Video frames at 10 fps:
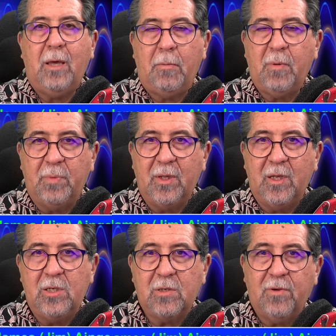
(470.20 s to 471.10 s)

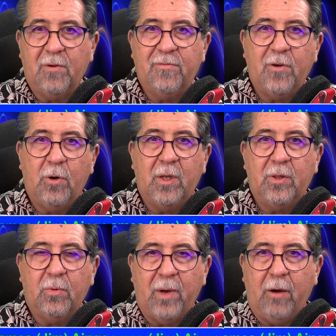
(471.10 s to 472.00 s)
capabilities of your phone
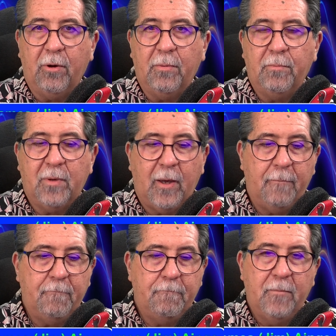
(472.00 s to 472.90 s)
and the router.
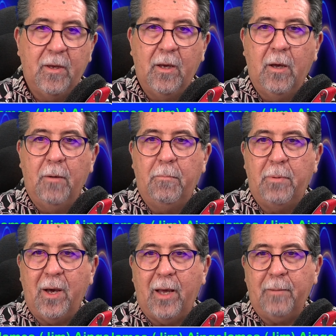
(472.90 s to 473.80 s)
Okay,
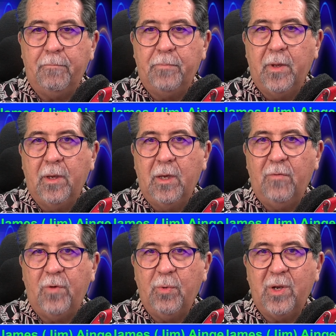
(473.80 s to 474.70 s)
but
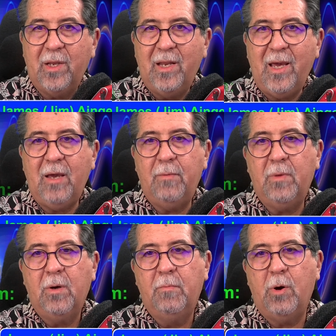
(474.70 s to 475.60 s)
if we were to
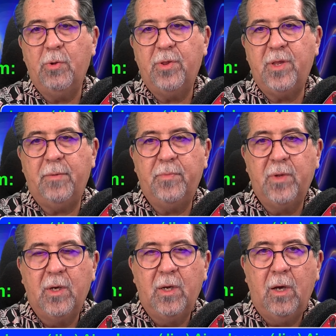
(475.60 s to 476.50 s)
name both of
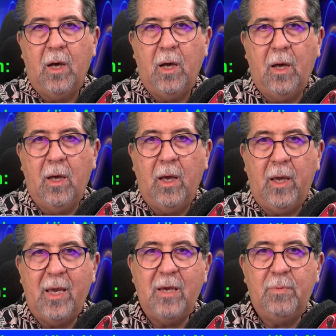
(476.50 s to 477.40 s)
them
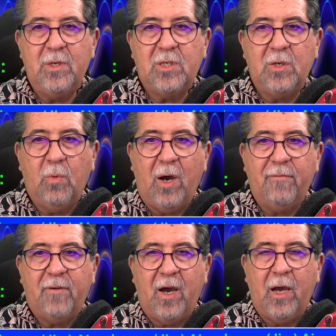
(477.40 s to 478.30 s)
ABC
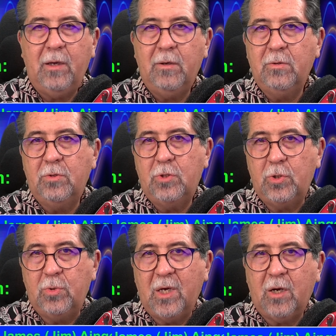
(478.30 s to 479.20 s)
Wi-Fi
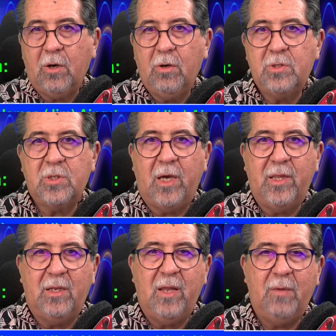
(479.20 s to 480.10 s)
2 gigahertz
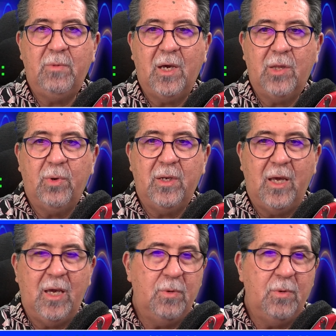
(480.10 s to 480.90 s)
and then name the other one